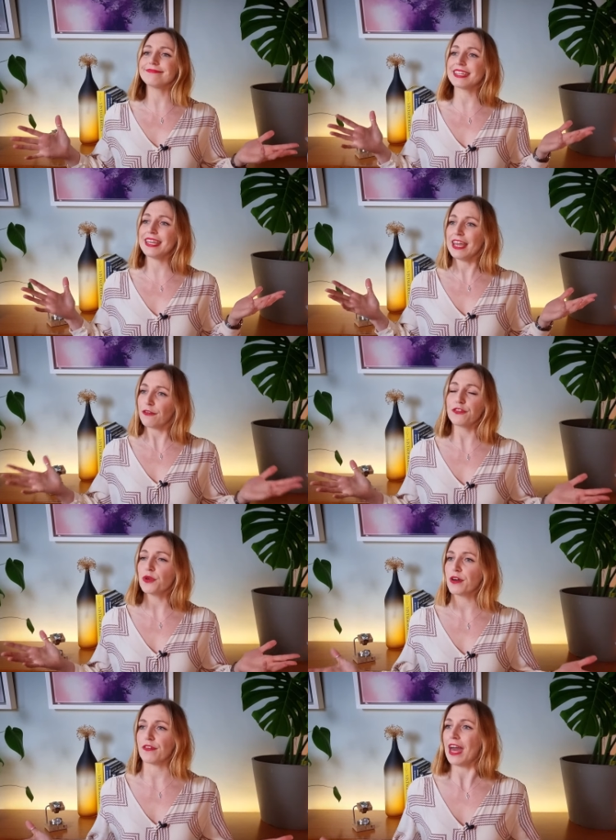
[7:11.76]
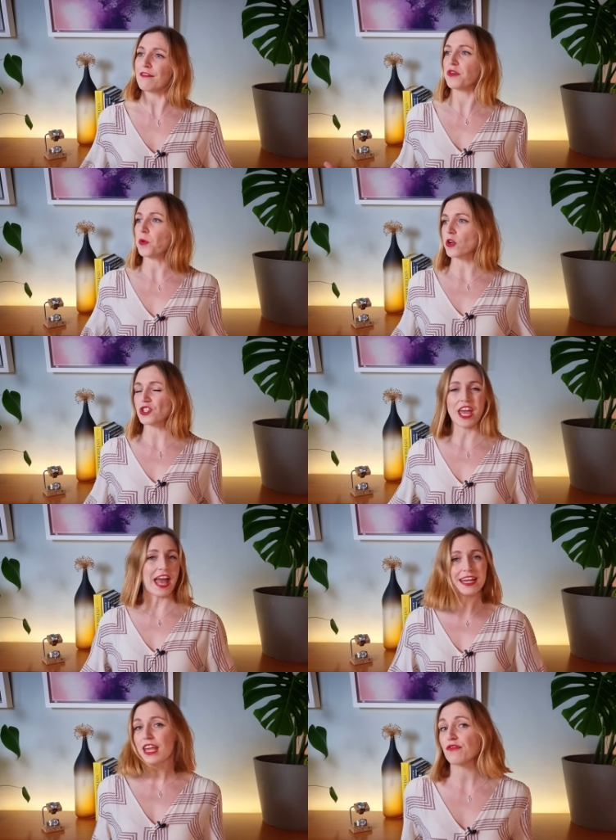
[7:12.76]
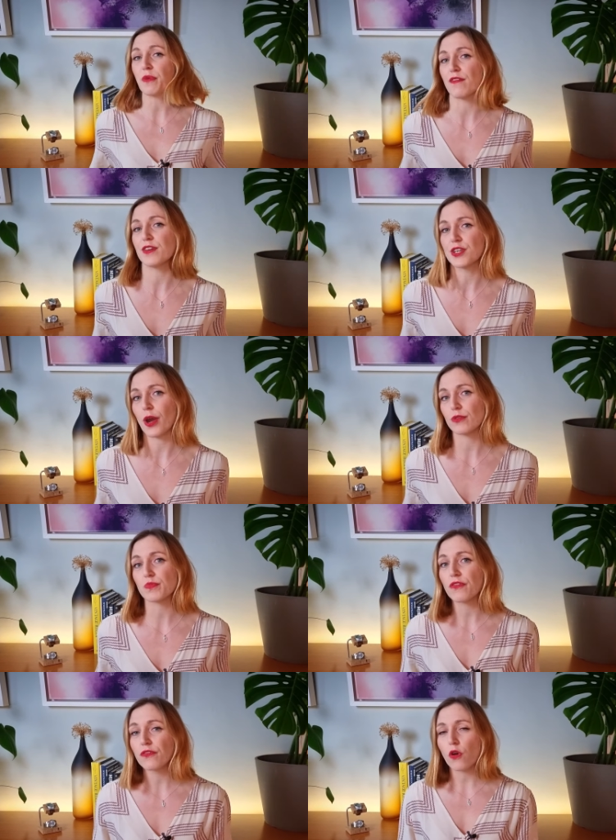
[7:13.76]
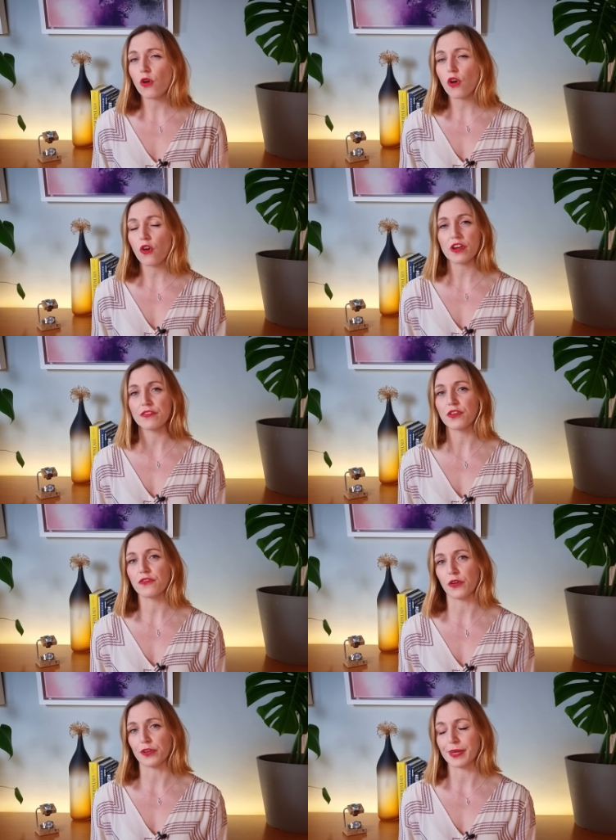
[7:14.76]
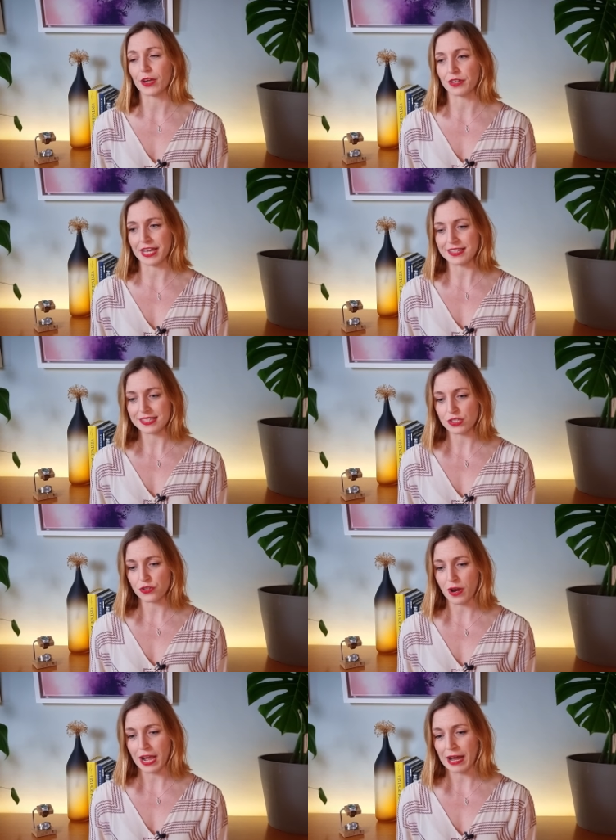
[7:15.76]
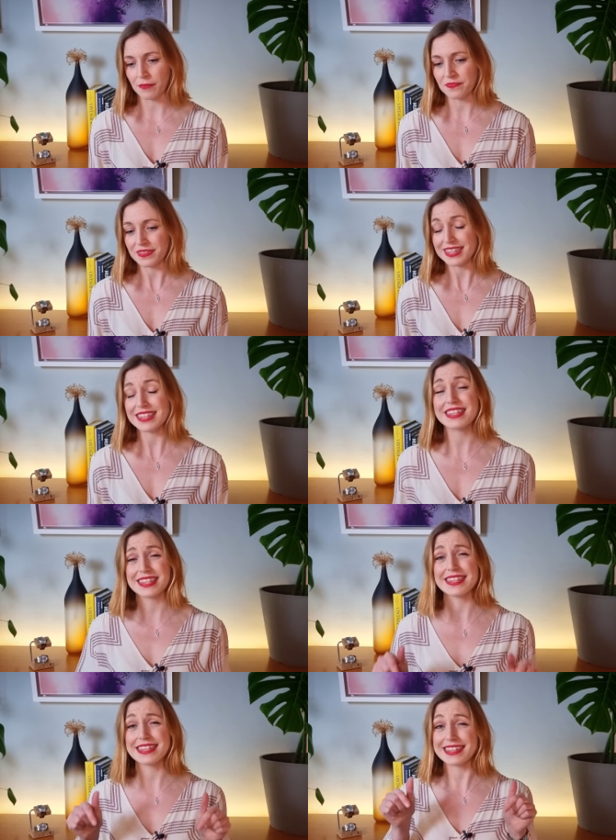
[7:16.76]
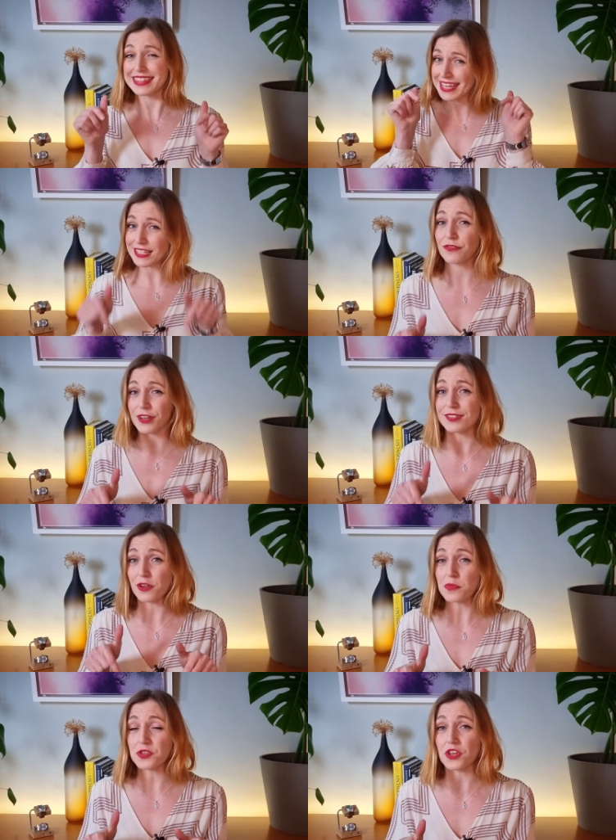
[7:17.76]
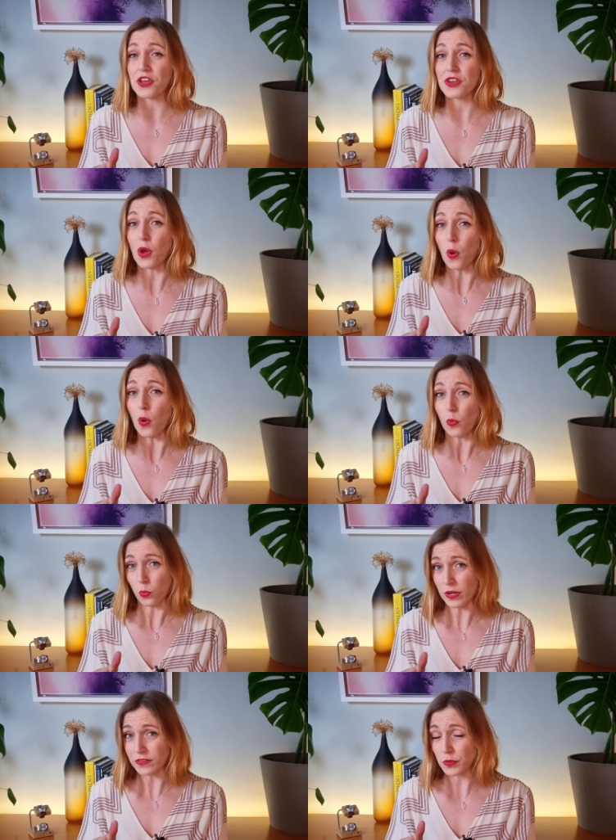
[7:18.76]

if you have ever watched any of my videos before, or if you follow me on Instagram, this first option will